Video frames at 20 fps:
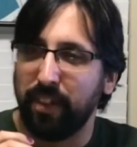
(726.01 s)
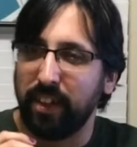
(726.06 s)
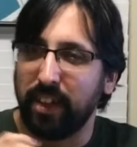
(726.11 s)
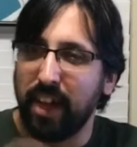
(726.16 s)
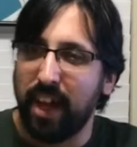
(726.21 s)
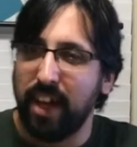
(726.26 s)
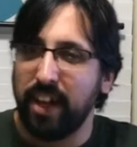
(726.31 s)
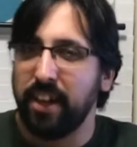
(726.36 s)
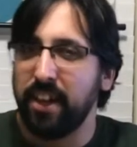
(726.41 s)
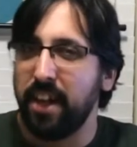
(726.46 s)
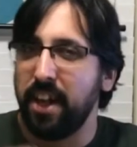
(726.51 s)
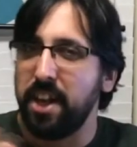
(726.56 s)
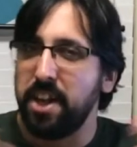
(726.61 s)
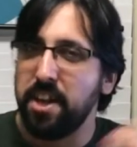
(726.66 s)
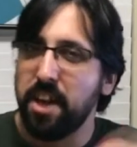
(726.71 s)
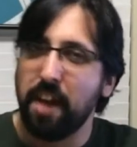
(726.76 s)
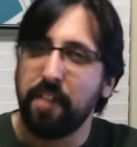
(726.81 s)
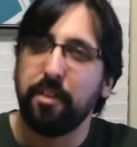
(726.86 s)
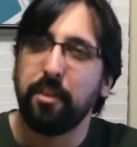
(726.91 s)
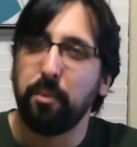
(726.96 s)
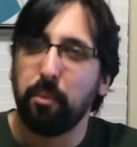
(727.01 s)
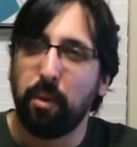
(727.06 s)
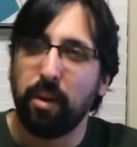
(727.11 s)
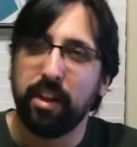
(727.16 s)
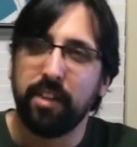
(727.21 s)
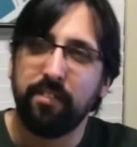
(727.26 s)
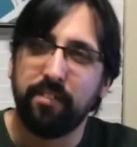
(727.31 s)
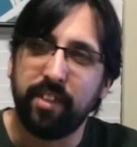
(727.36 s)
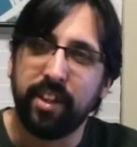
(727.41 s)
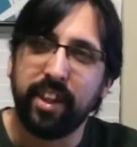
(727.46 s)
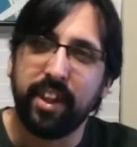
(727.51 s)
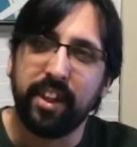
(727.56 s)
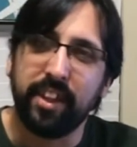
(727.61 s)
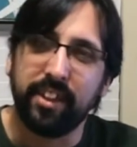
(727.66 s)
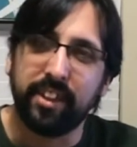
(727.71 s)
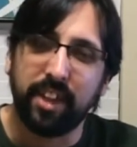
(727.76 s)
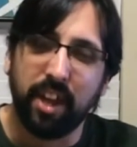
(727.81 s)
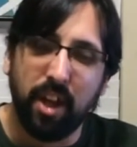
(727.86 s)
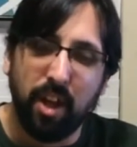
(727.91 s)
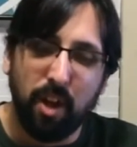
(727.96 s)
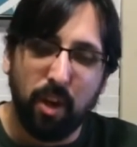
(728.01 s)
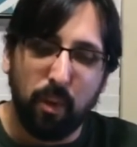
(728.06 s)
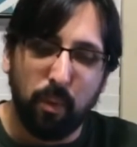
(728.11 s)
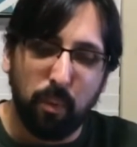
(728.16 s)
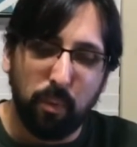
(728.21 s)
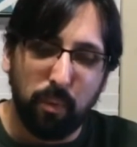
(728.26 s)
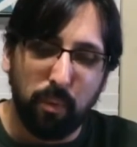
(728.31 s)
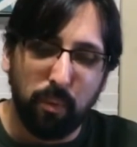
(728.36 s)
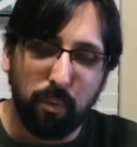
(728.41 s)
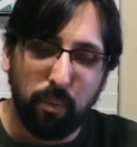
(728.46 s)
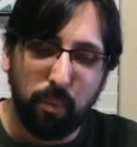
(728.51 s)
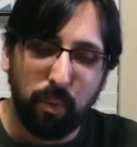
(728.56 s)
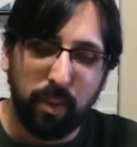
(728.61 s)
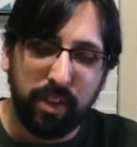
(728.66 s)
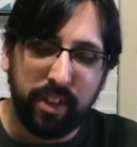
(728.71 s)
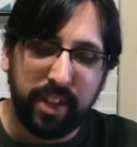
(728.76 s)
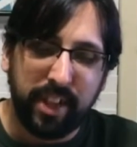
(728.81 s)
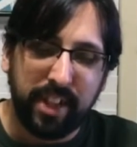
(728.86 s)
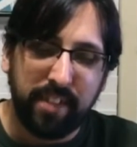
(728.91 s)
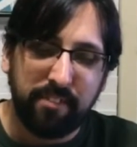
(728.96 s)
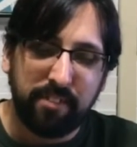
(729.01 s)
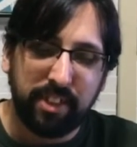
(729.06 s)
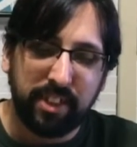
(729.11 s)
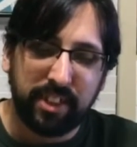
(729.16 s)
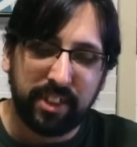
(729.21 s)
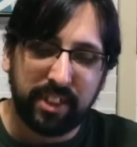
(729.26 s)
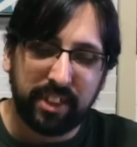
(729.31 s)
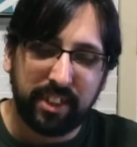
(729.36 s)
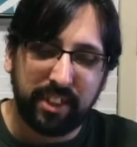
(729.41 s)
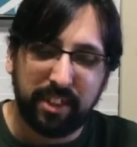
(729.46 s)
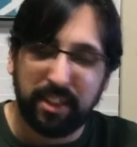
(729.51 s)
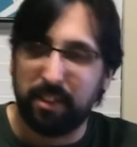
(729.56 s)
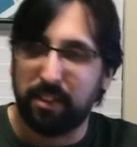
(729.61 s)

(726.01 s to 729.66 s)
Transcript: gotten another one of these, would they have just